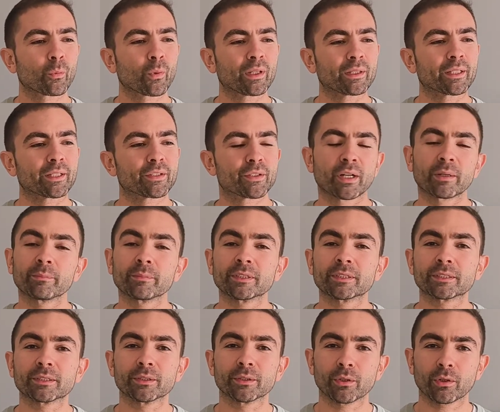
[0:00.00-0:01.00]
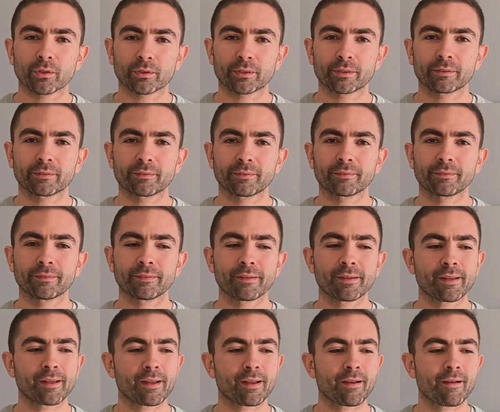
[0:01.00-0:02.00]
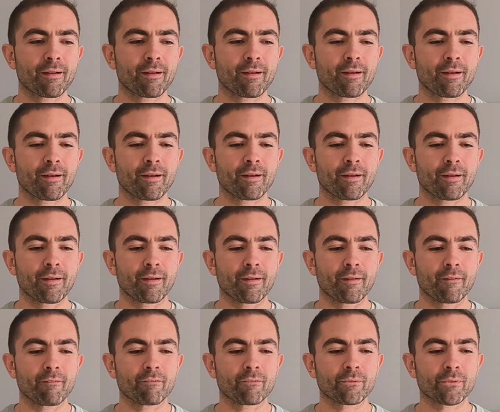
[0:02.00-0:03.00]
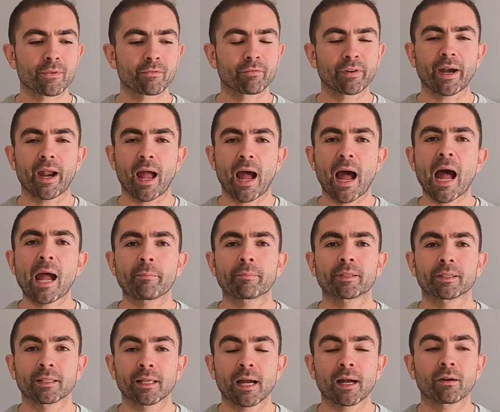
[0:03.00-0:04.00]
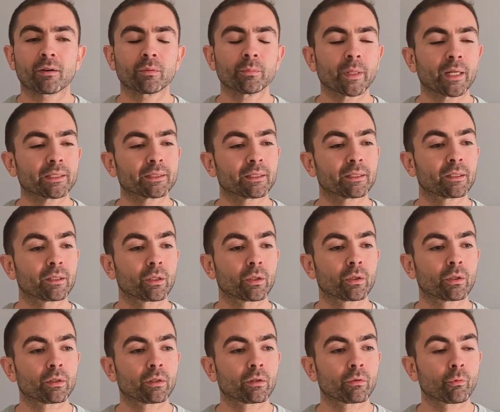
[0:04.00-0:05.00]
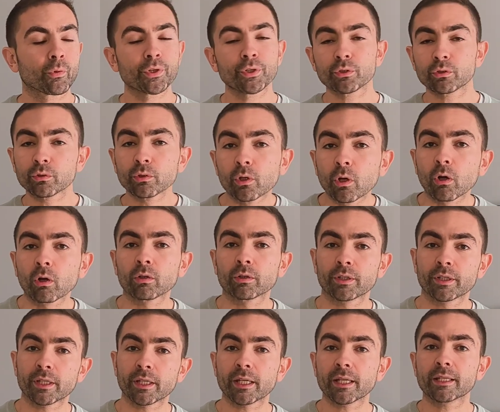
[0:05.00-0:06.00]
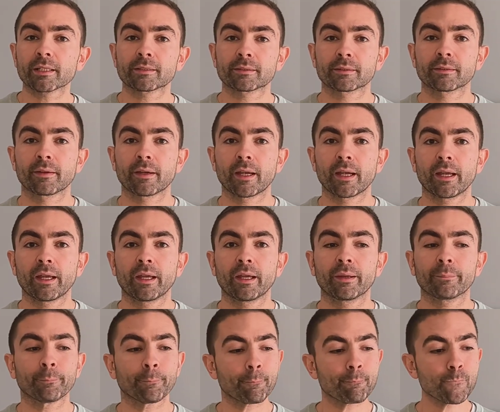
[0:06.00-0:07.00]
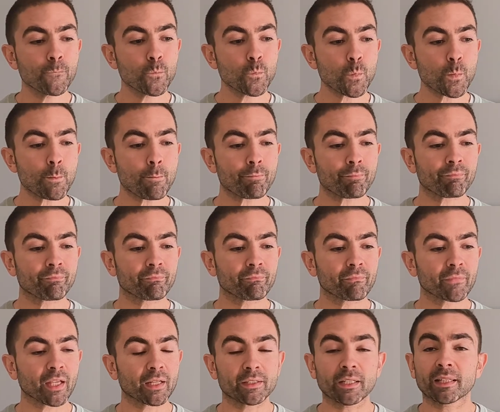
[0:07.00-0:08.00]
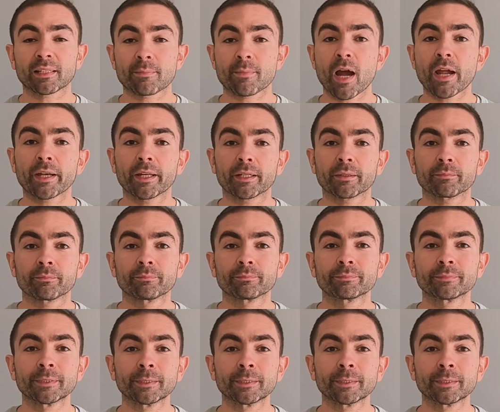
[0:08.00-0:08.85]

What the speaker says: well, the term is not uh, very hyped now, but we used to call this data mining.